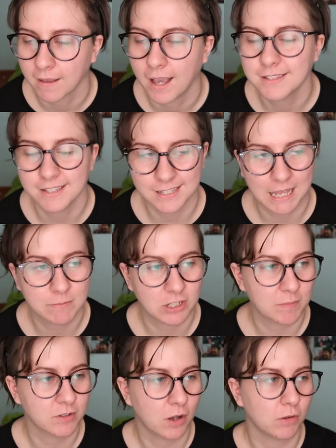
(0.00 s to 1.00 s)
Is his name
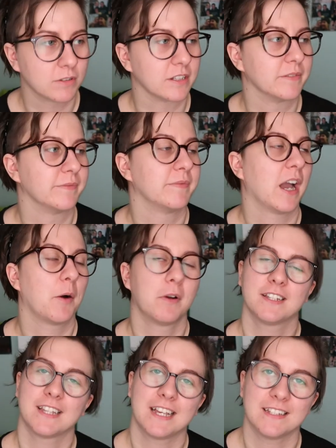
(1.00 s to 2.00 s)
James Holden? I want to
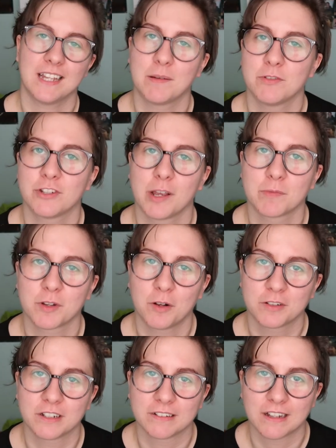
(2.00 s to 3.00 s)
say his name is James
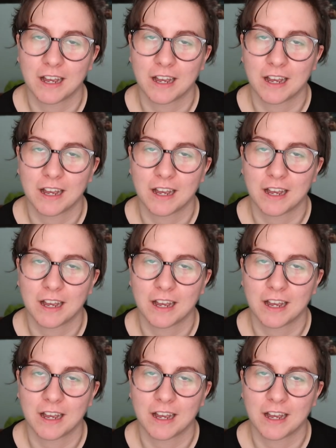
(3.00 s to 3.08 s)
Holden.